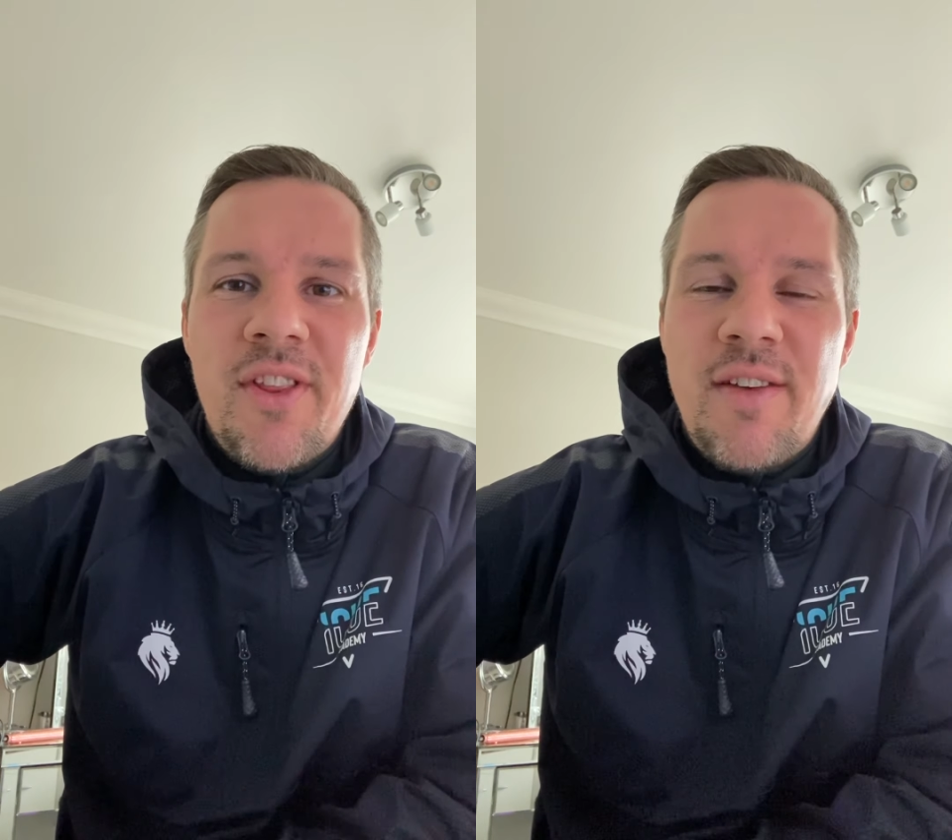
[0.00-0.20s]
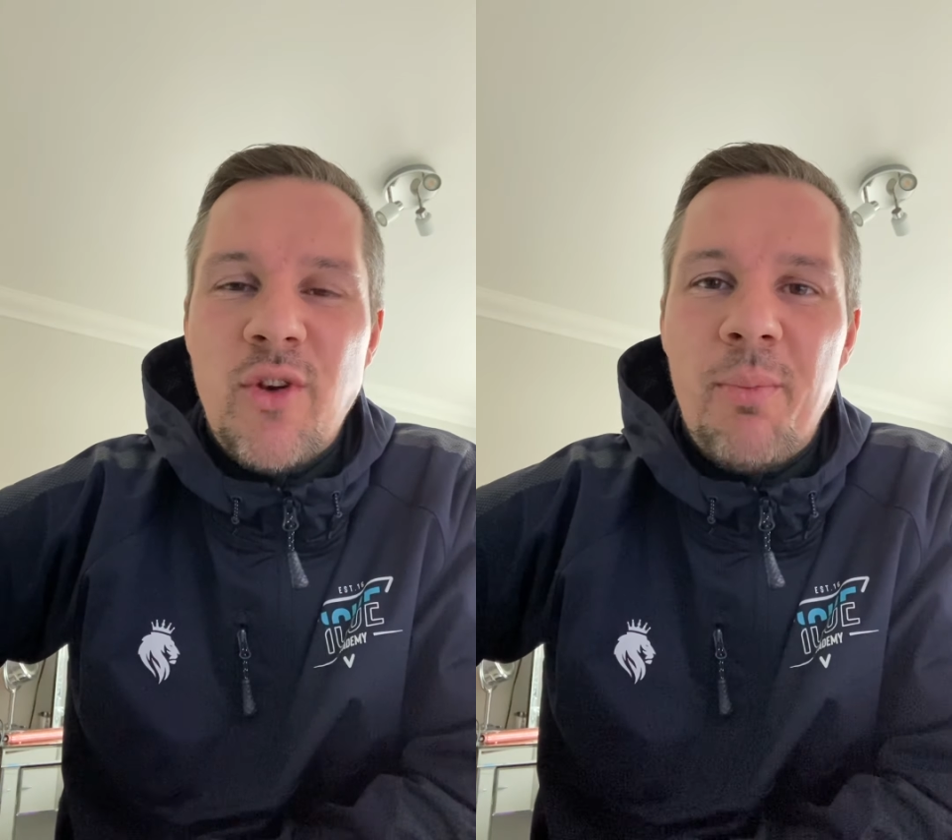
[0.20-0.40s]
that
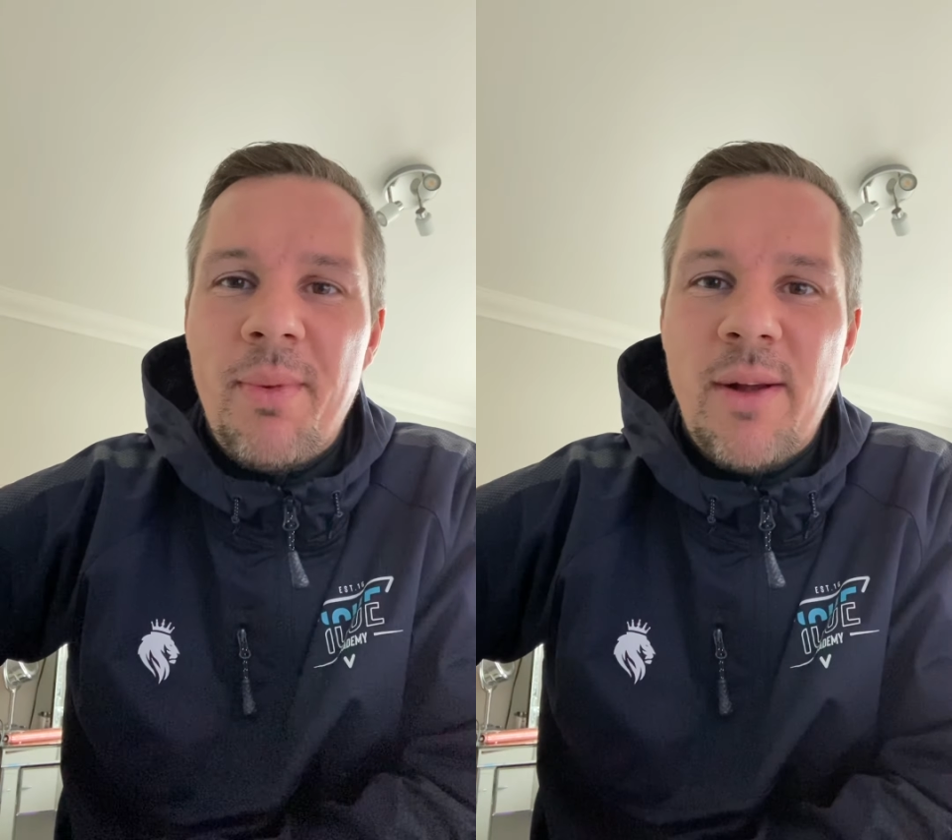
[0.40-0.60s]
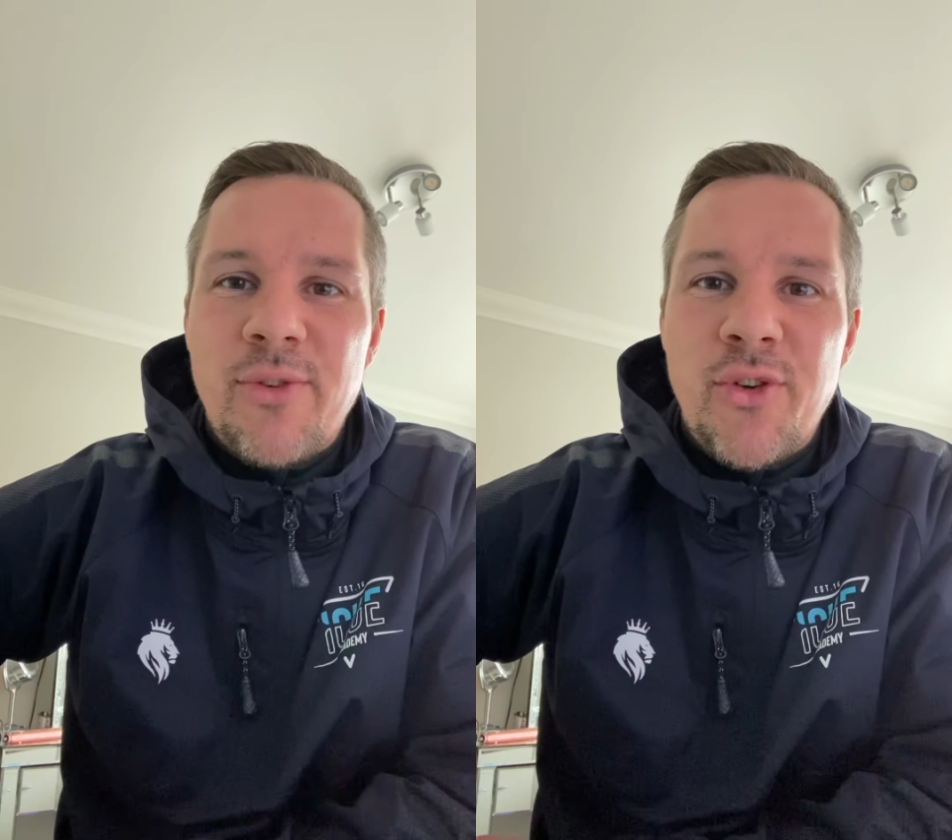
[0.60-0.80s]
they've not
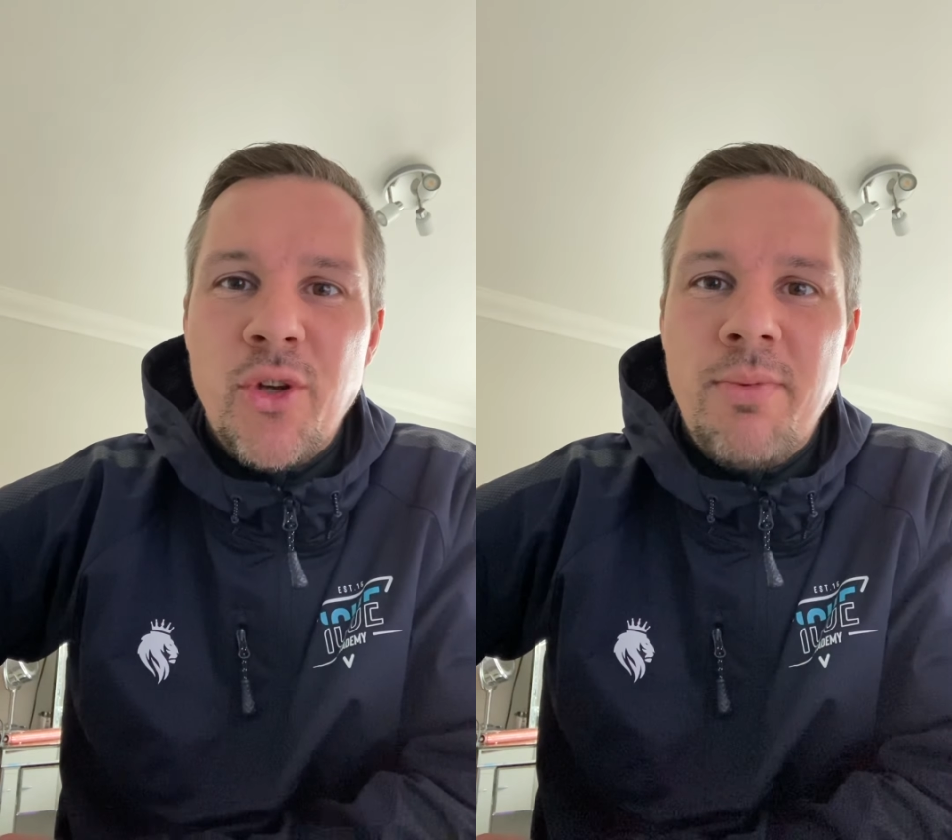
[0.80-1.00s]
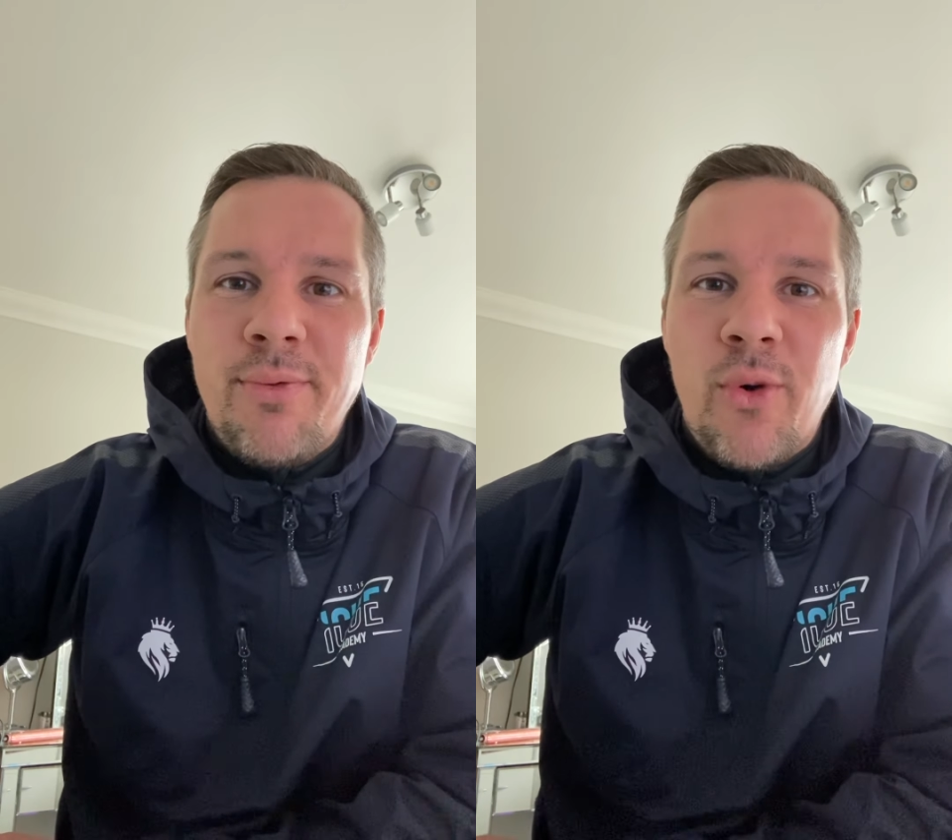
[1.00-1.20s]
been able to
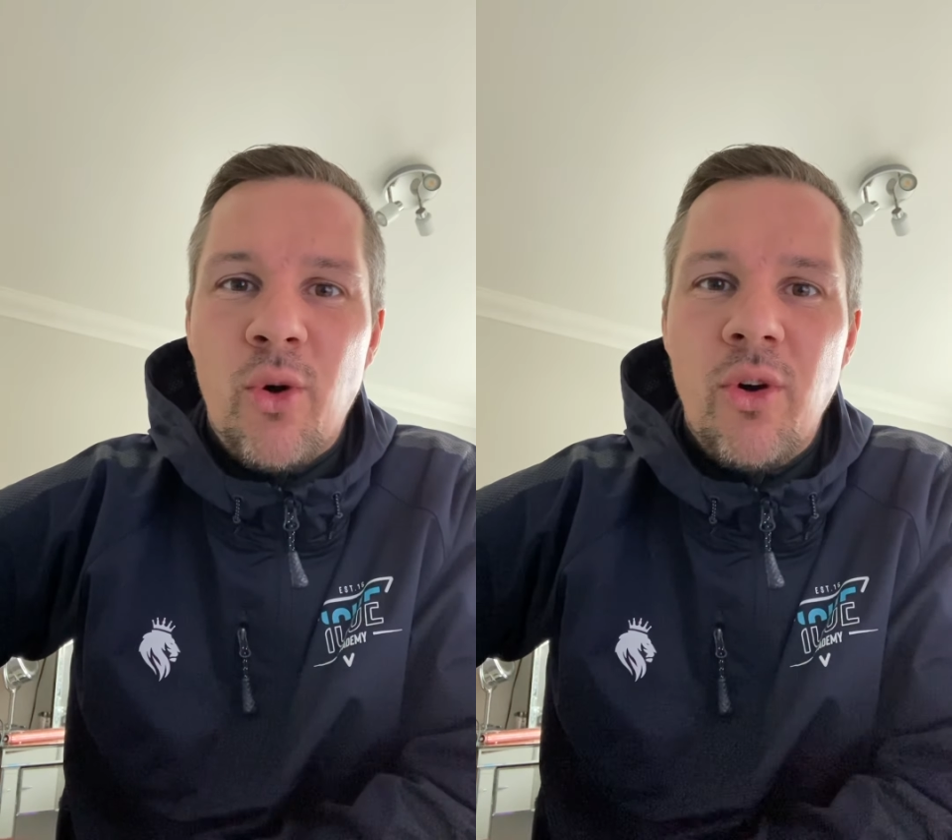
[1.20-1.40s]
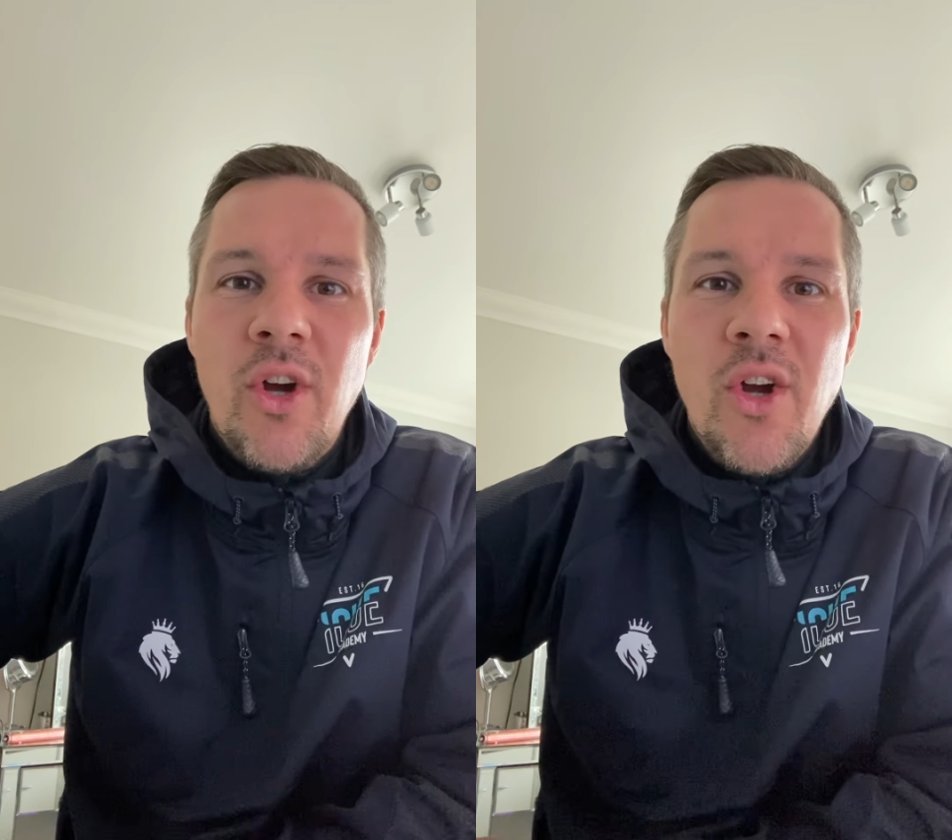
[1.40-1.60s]
do before,